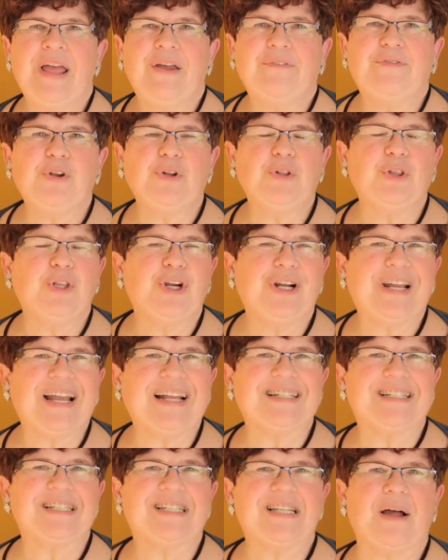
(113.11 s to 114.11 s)
If you look
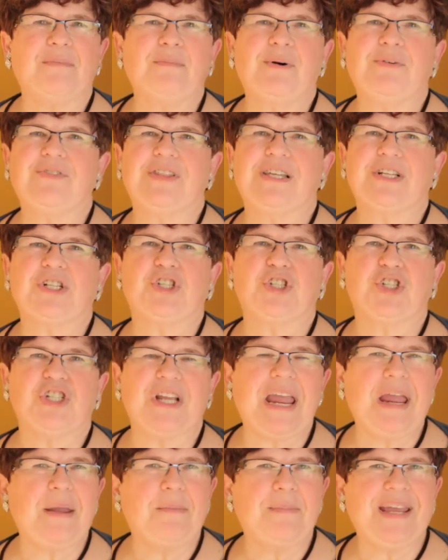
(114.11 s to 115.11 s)
at some of the
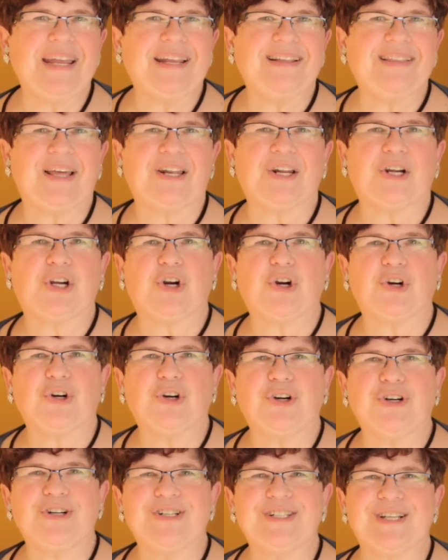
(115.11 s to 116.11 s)
shaming that
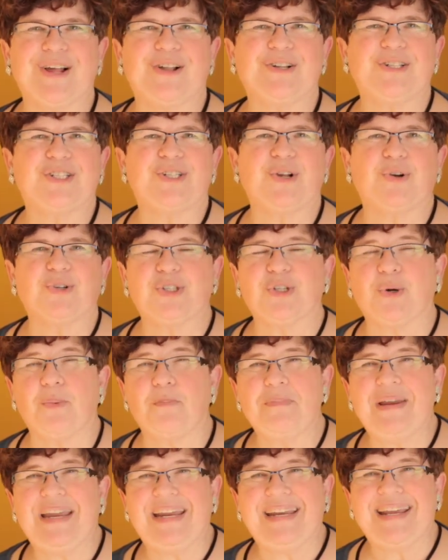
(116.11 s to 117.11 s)
occurs on social
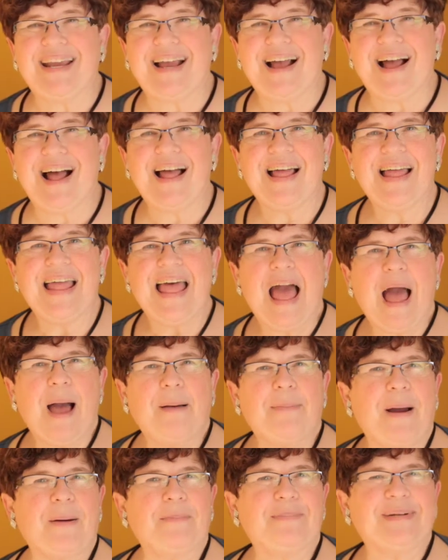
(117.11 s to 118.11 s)
media
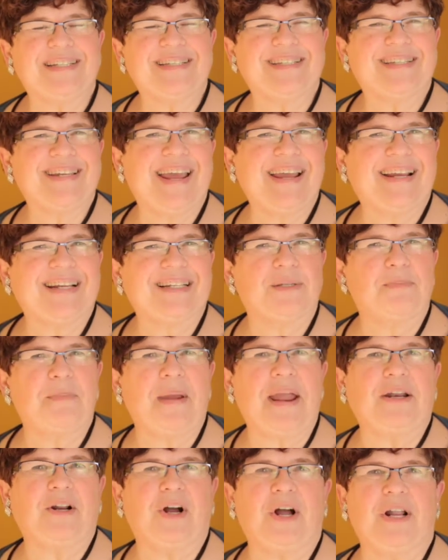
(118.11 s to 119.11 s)
about mistakes
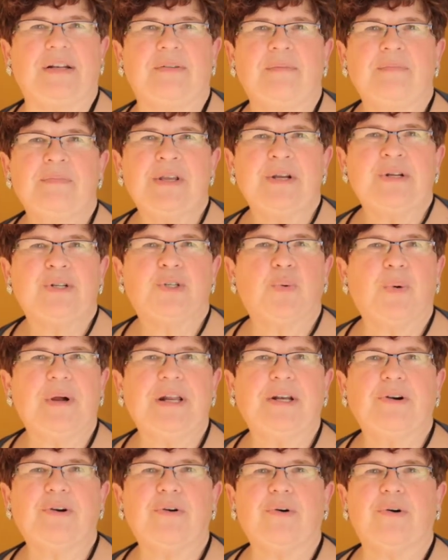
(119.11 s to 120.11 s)
made on
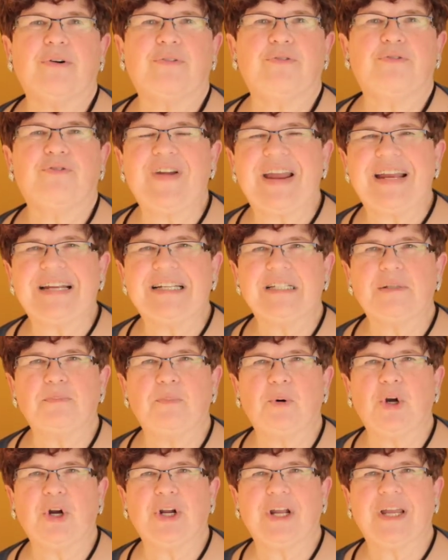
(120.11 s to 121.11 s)
Twitter or
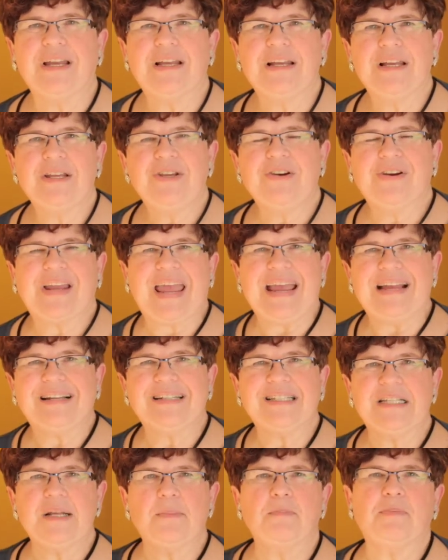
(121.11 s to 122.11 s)
Facebook, you can't
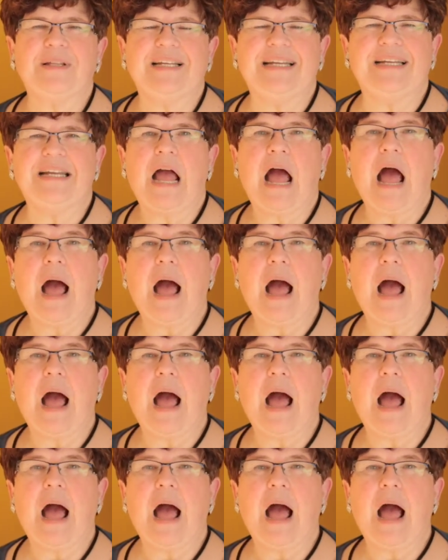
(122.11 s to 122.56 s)
simply